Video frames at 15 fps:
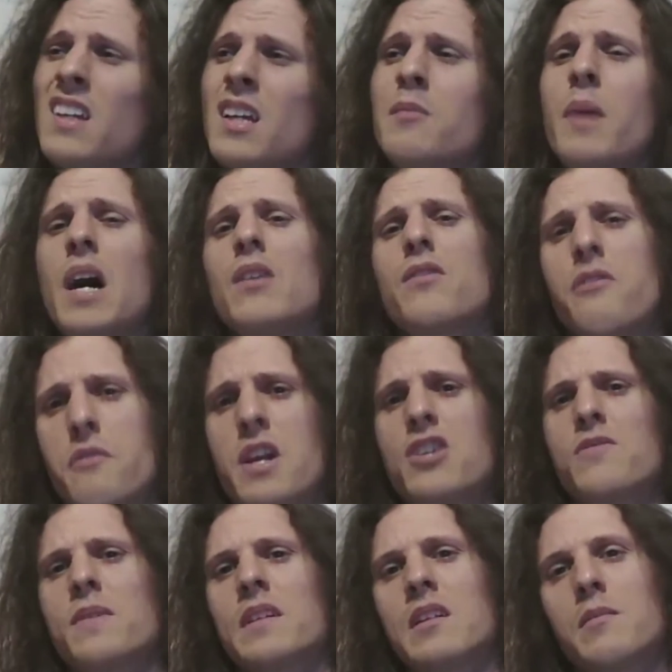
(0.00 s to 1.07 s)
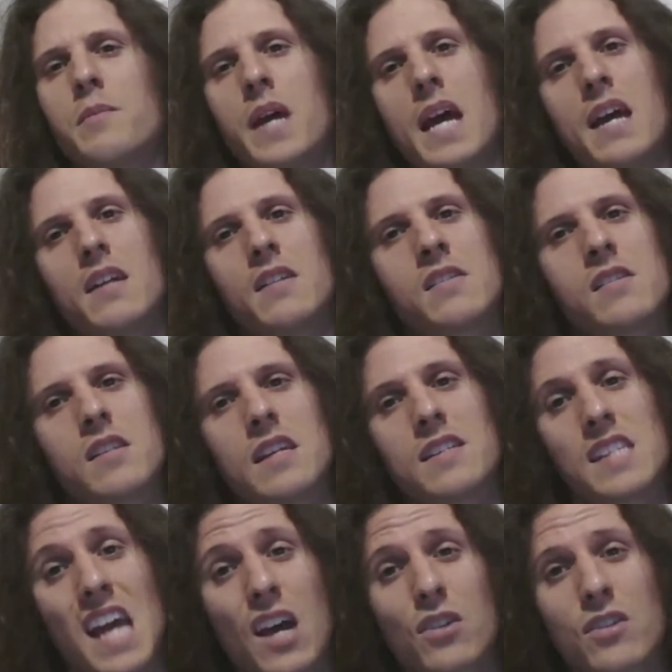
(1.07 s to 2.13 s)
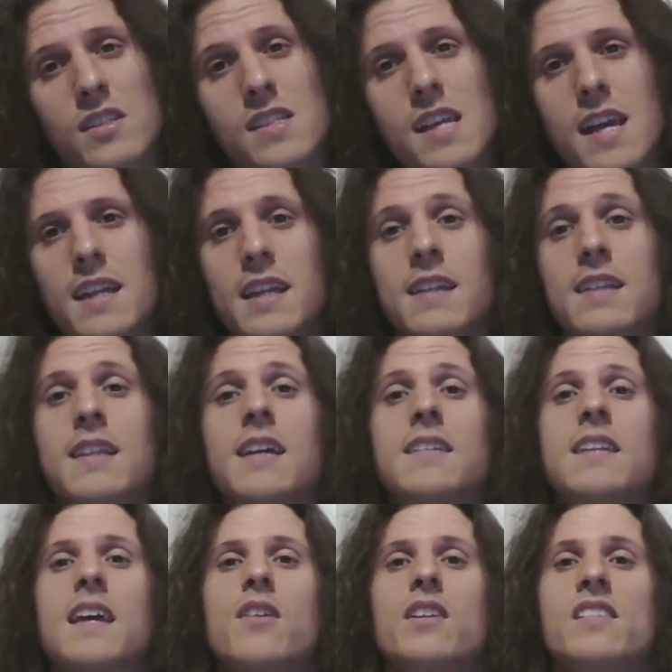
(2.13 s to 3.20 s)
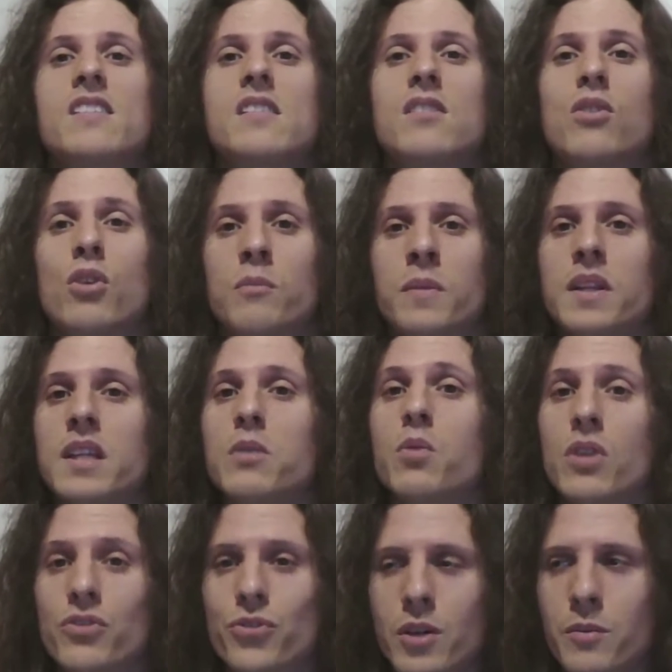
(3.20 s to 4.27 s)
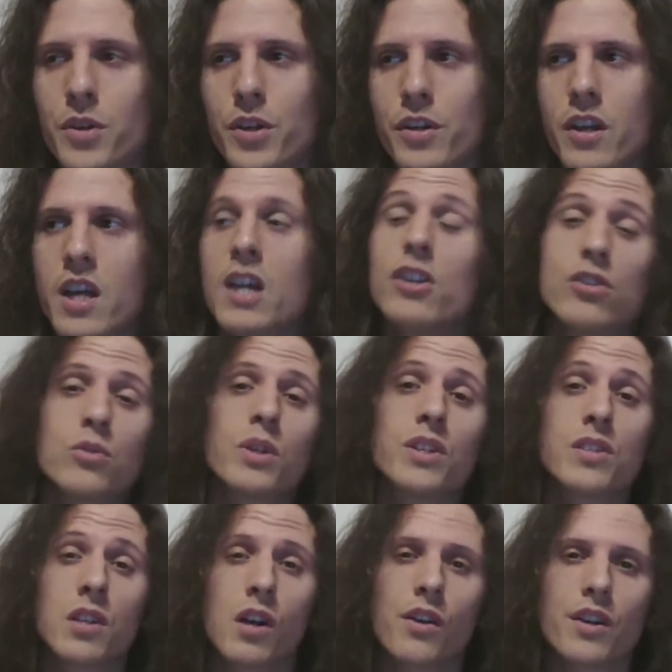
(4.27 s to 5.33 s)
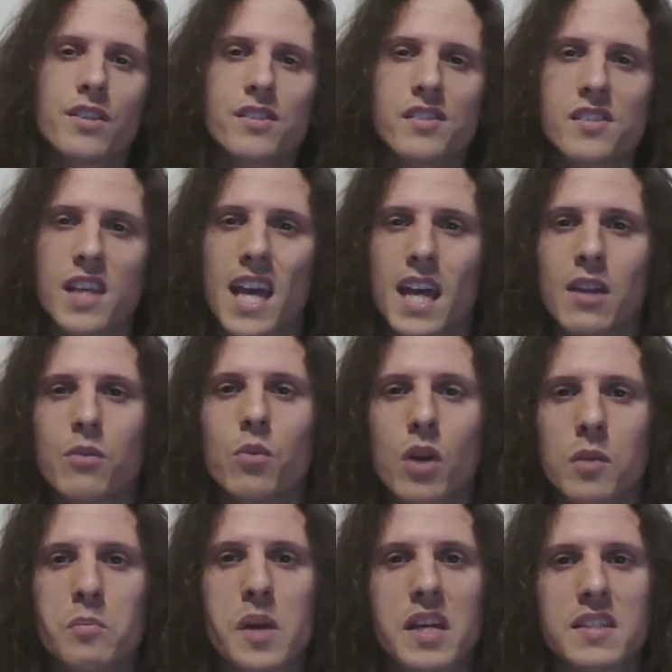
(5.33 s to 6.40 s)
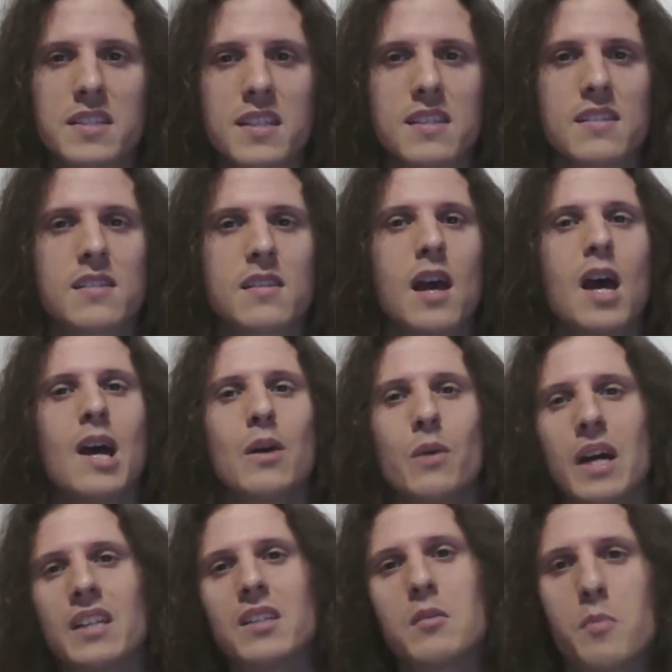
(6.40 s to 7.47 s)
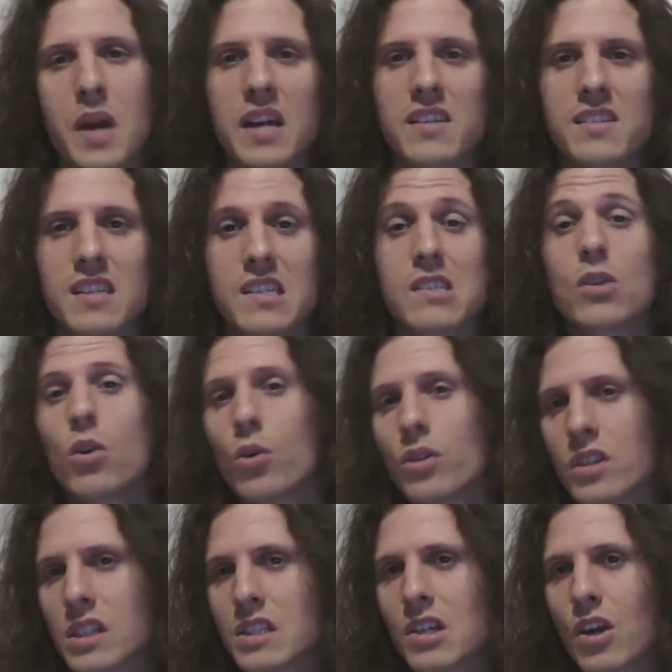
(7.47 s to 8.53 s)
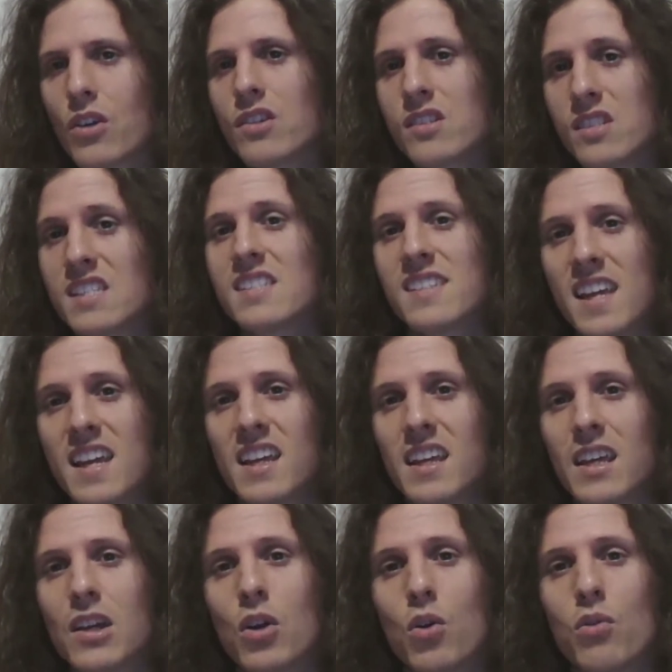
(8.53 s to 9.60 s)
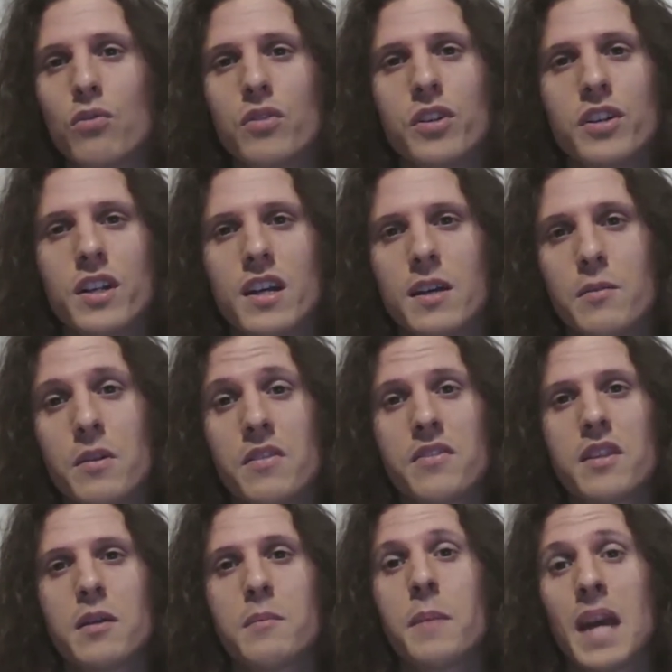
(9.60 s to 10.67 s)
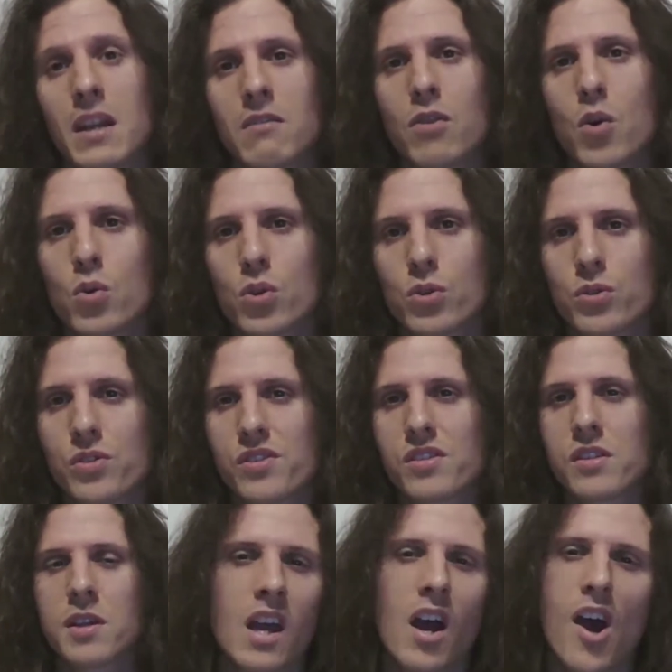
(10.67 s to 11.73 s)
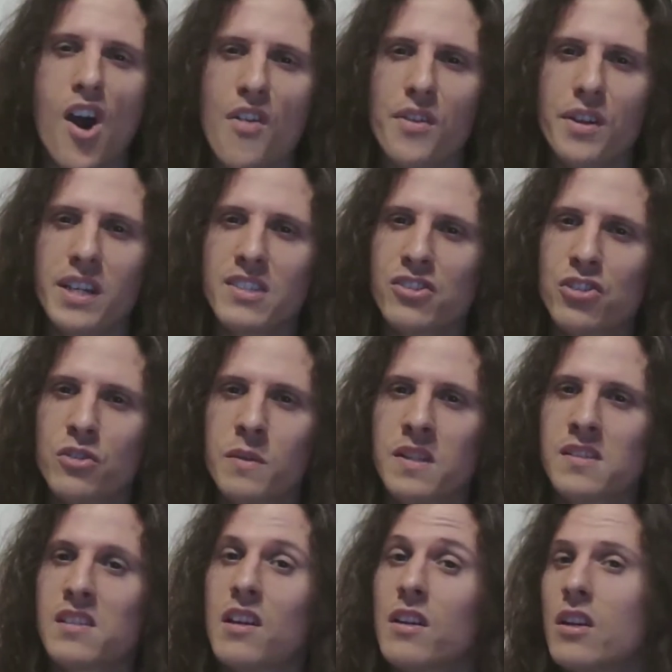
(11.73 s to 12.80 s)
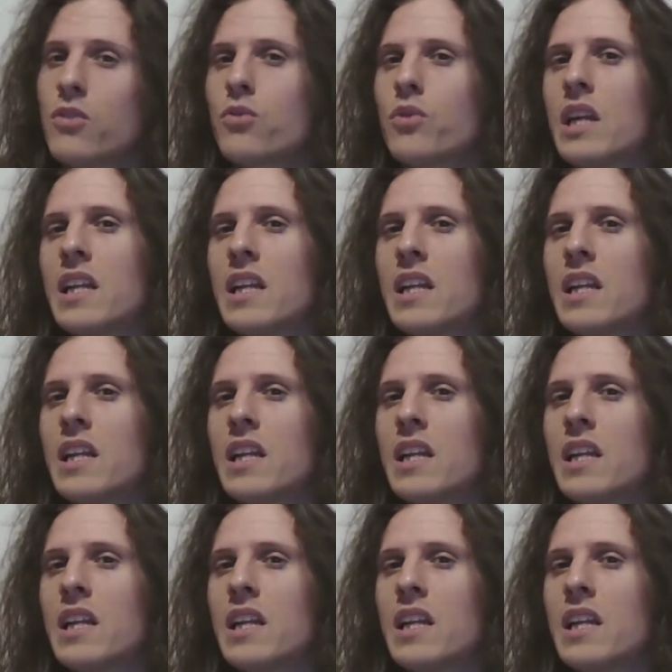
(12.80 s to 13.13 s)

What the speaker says: about thrash metal bands, it's outstanding that there is normally one drummer, two guitarists and one bassist, while the bassist or the guitarist is taking over with the main vocals. Other instruments are not really